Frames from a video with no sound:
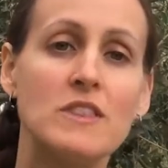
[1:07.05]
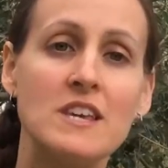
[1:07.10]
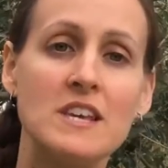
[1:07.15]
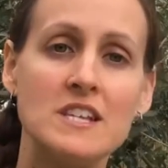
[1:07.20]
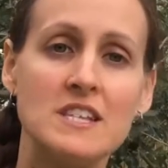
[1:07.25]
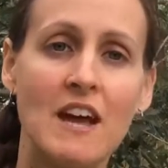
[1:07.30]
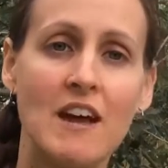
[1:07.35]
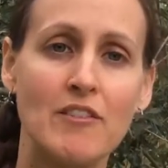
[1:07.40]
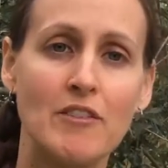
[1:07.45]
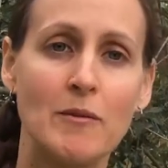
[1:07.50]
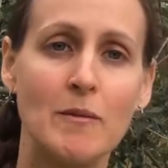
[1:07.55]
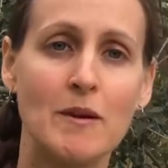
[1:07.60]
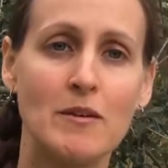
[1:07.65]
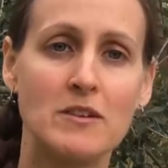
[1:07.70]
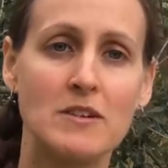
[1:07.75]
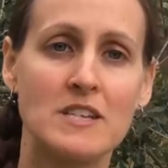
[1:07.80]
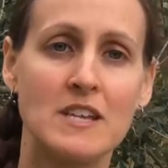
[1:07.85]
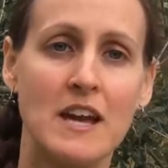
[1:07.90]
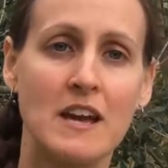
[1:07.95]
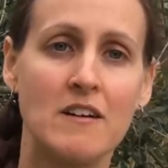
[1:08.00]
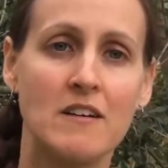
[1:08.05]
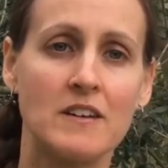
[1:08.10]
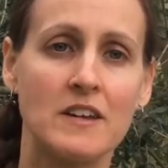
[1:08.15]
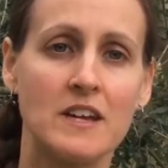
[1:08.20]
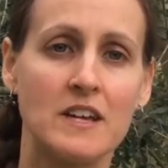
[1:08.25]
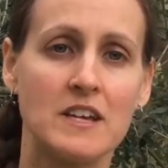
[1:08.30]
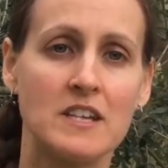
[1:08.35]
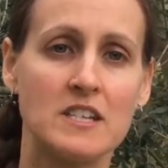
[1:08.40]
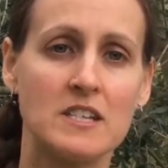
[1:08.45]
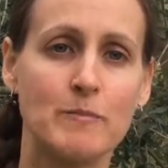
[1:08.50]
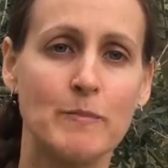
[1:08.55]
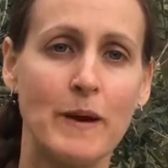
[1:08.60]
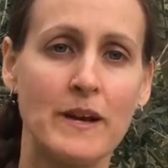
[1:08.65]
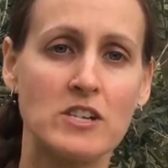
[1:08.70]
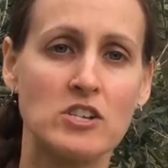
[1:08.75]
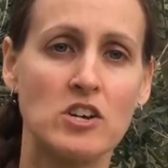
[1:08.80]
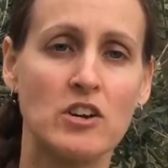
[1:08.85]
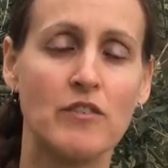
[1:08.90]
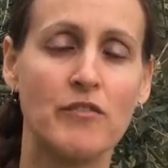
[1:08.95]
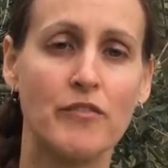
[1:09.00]
these have to be recycled in a
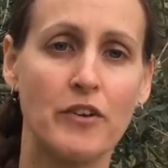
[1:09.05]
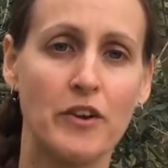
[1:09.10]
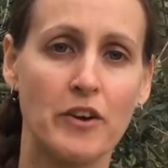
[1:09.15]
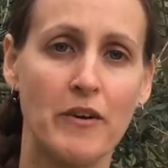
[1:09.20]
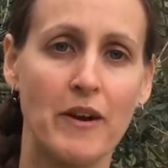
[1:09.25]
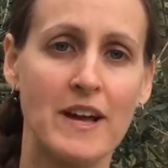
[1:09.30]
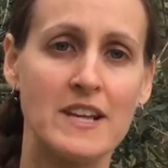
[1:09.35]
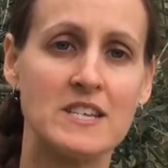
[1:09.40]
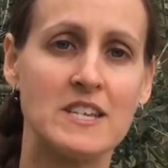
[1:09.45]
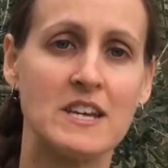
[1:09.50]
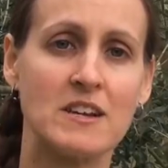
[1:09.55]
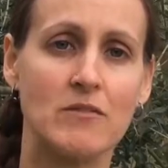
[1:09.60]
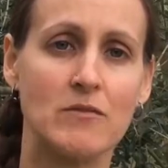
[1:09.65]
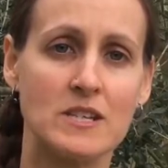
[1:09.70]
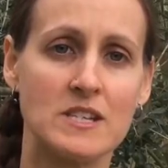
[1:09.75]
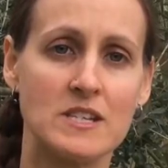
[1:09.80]
special fluorescent